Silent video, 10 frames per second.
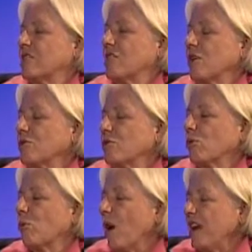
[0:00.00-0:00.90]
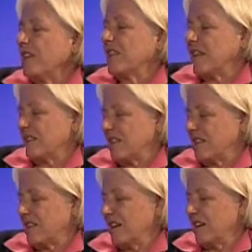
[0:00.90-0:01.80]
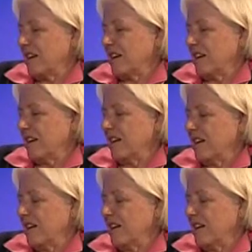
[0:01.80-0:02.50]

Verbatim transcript: So to write this. Uh,